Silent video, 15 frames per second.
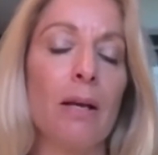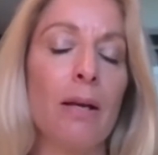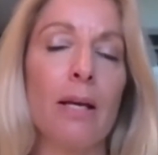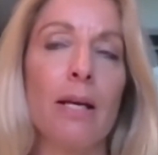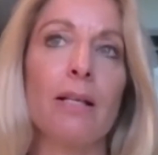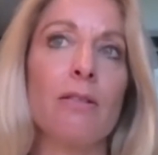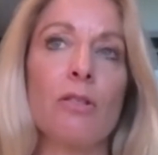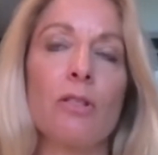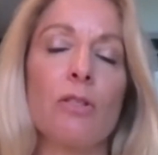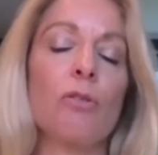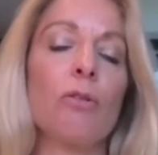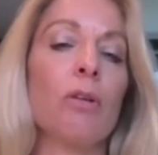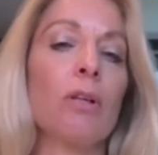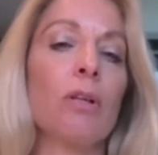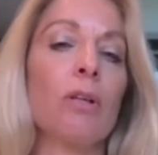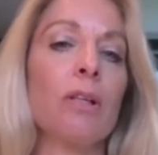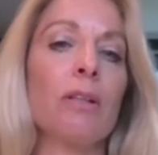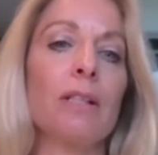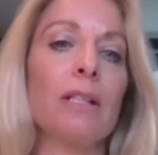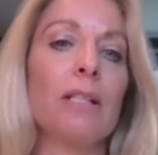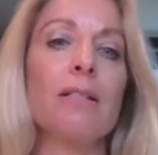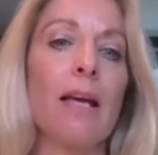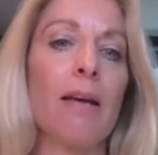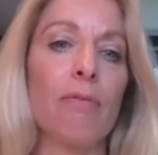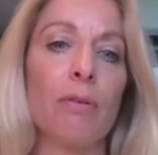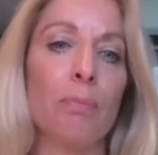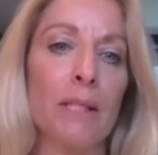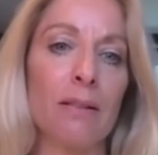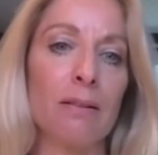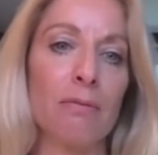it's stronger than it's ever
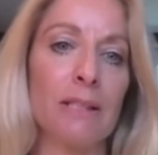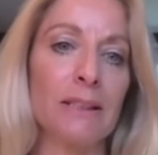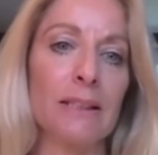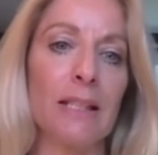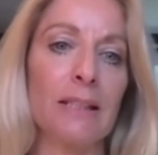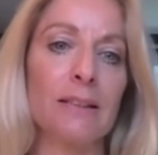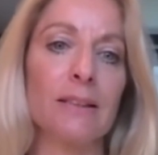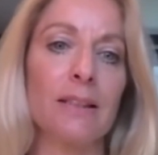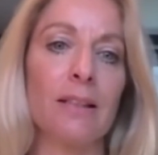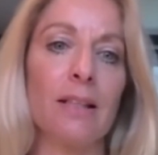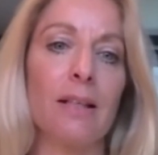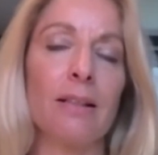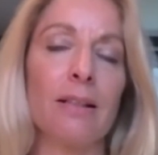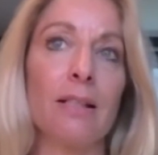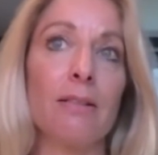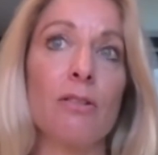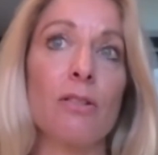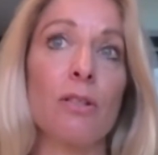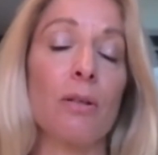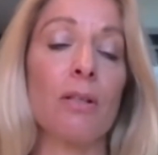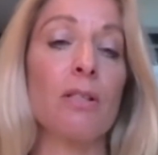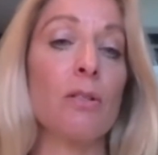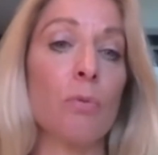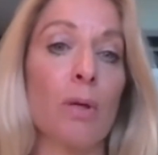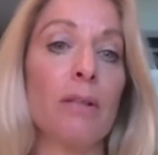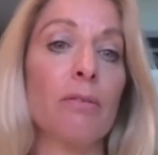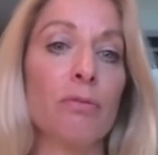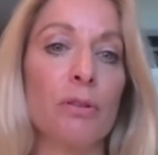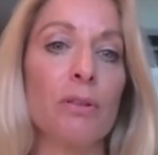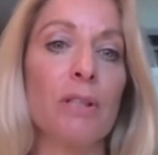been at Resonate, and it's a
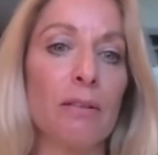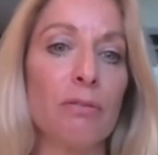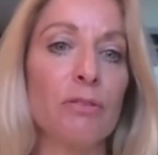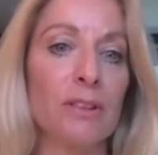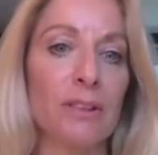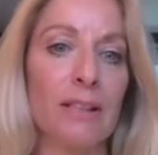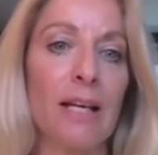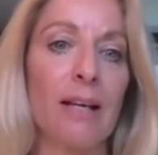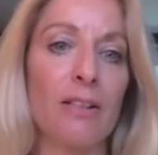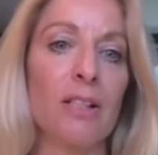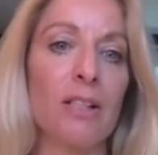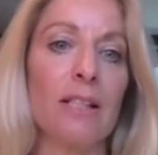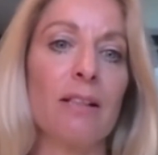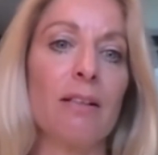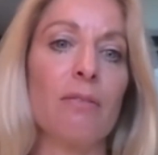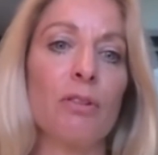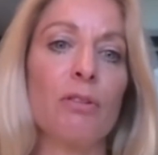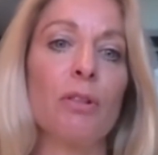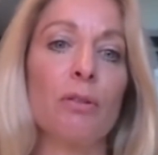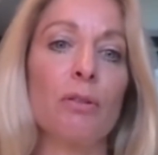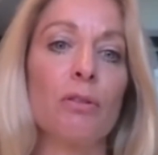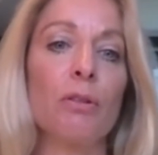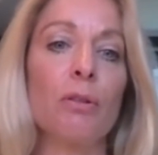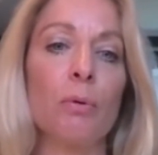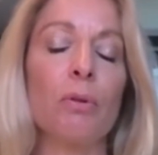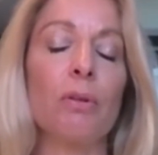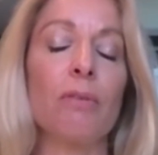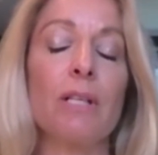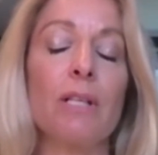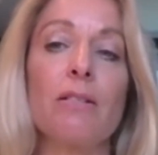wonderful gift actually through all
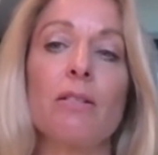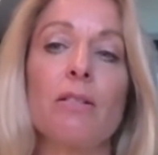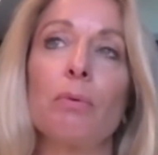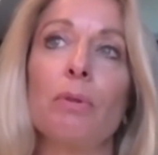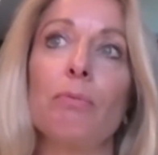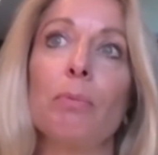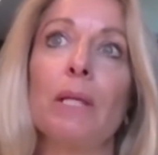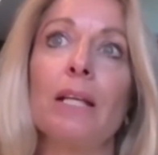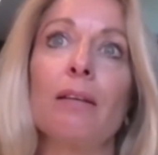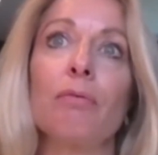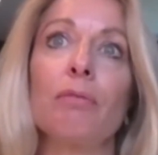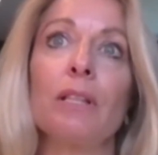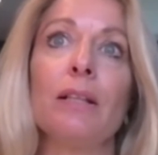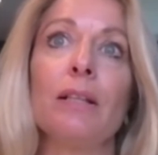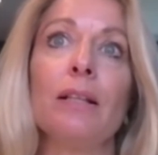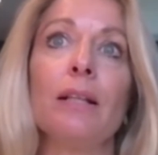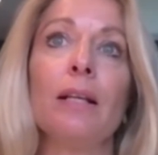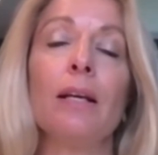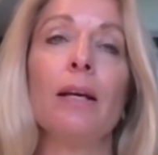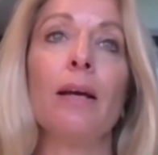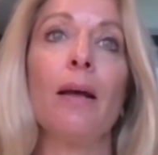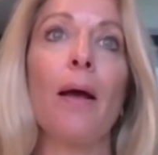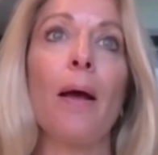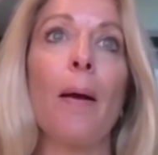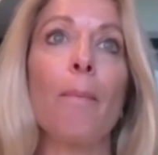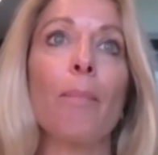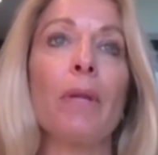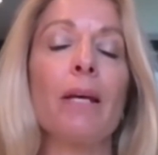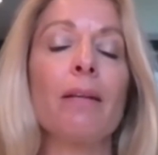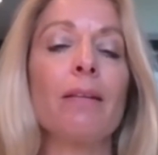of this that we've been given.
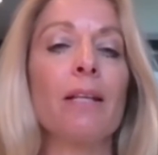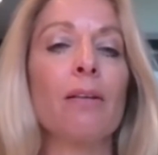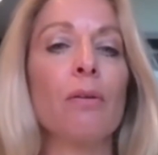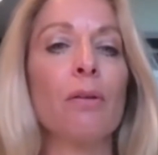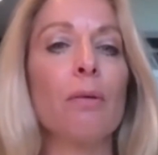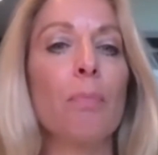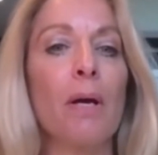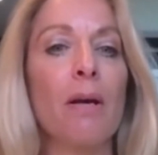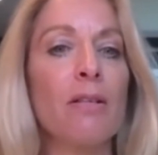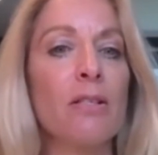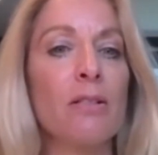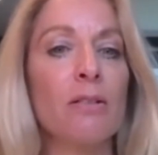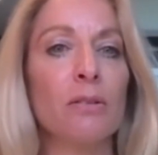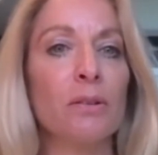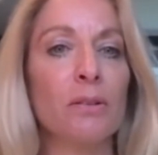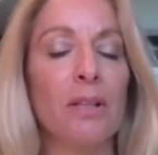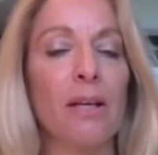And then on a personal